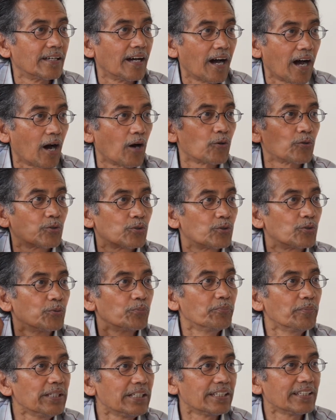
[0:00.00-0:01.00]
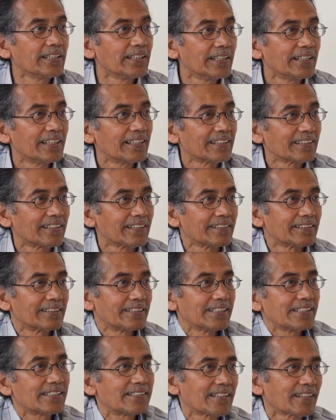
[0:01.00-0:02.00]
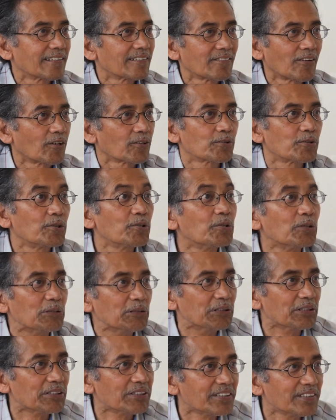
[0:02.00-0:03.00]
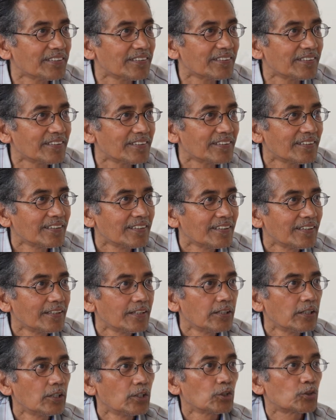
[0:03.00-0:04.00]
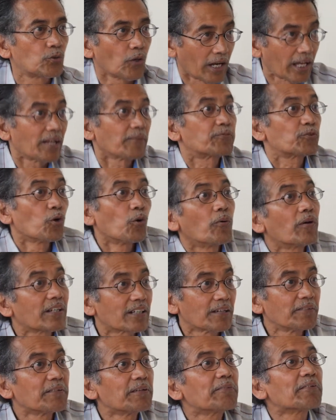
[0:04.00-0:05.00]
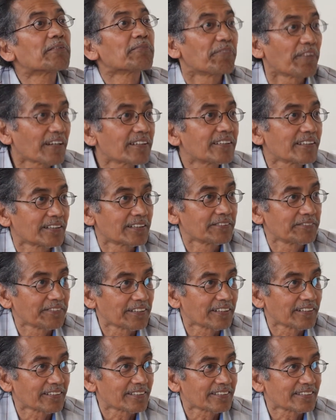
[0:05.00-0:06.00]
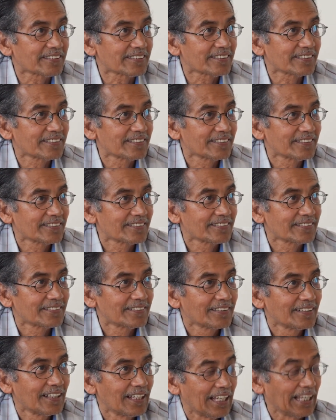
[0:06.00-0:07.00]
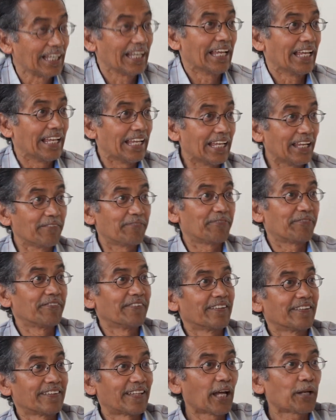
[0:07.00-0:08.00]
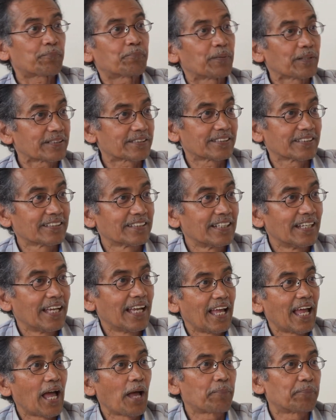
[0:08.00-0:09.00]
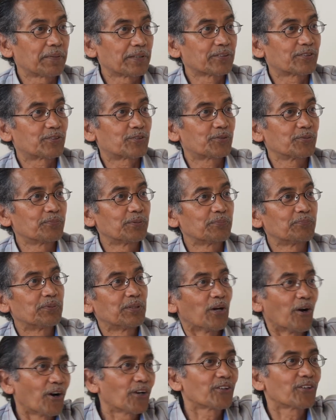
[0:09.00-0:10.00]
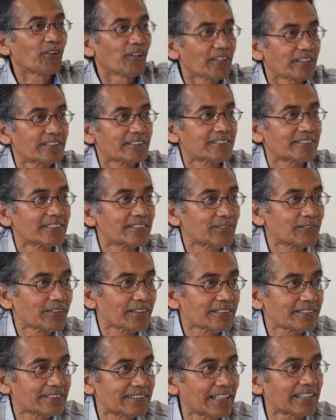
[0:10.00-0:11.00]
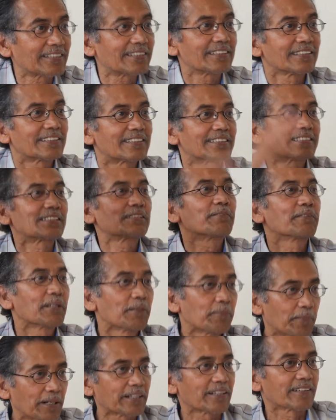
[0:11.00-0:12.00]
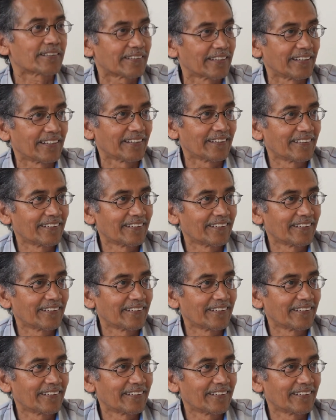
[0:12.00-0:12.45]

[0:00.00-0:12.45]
out to me that these are not good. So I have to overcome even further difficulties. If that person happens to be beyond all these rituals, that it's even a better thing.